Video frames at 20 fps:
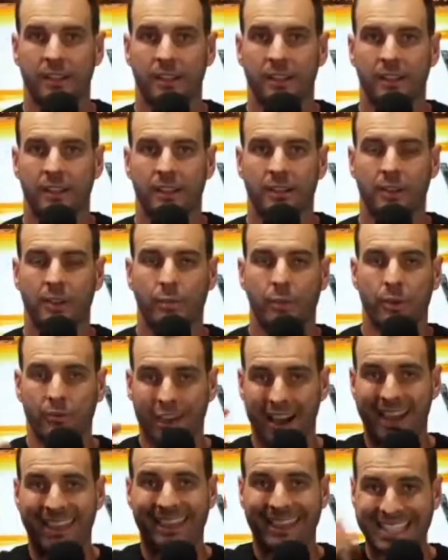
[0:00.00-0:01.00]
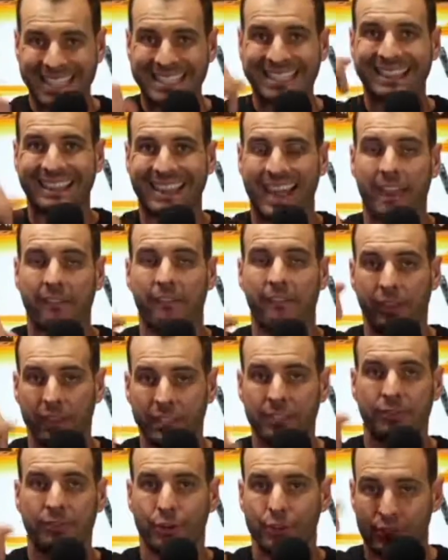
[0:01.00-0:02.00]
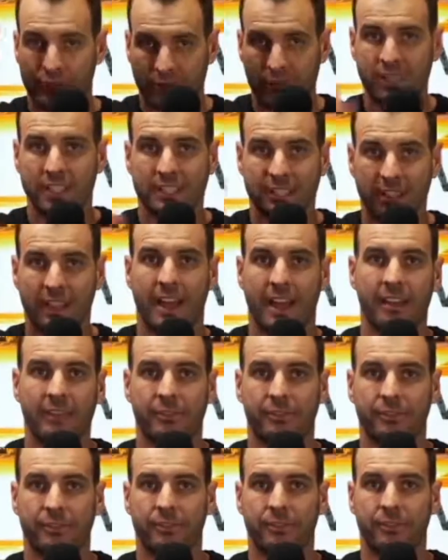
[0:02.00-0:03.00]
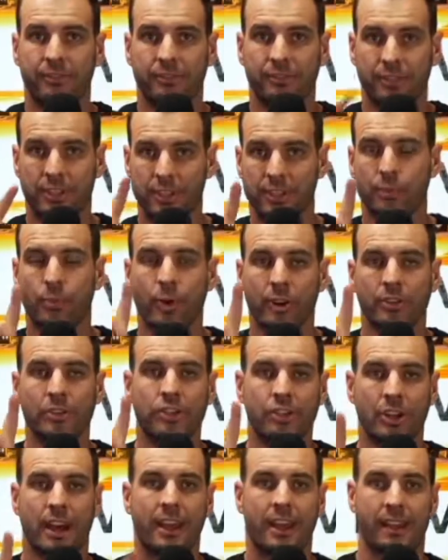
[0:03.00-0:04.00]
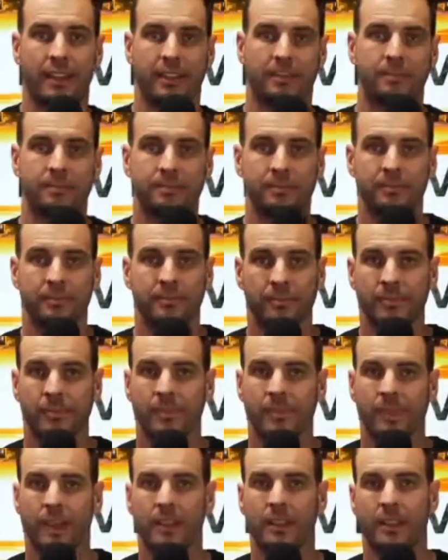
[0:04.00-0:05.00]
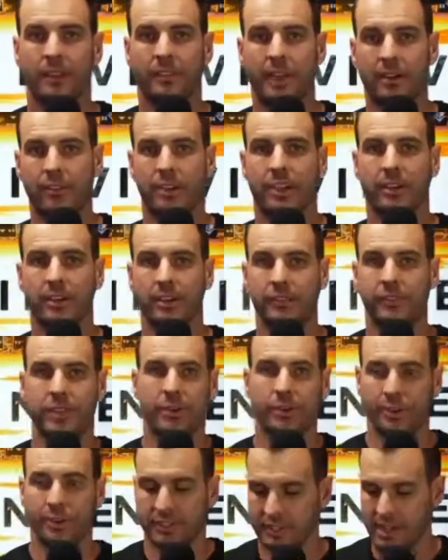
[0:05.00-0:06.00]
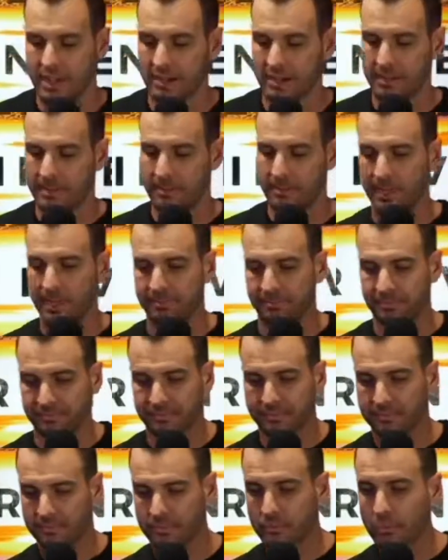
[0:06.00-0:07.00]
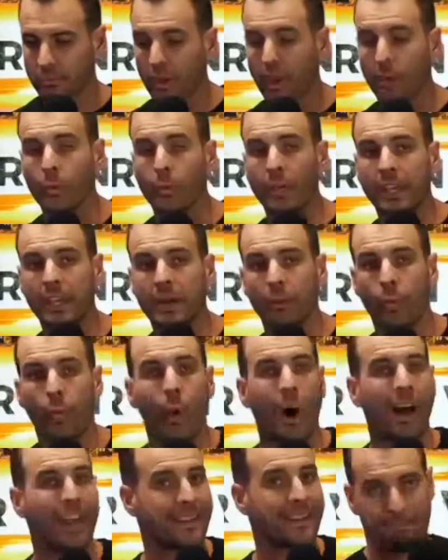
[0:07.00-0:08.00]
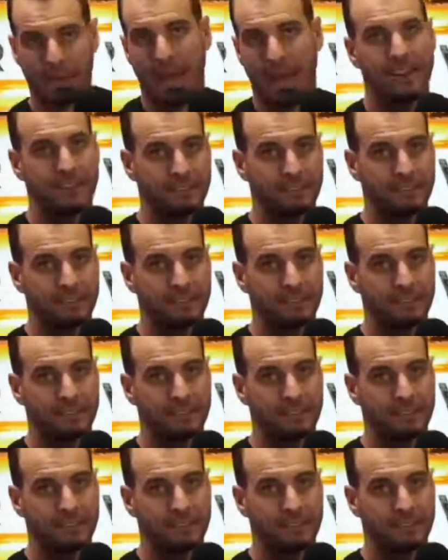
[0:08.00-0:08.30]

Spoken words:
that we've got this life, this version of this life, this one shot at it. I love how Gary Vee always talks about we get one at bat.